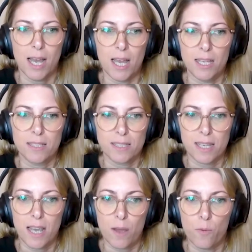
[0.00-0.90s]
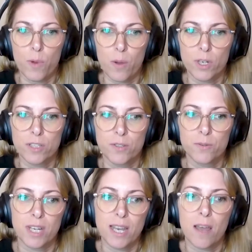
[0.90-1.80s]
And we want
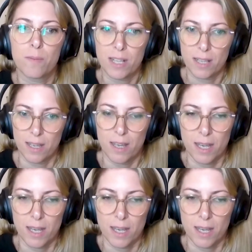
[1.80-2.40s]
to enable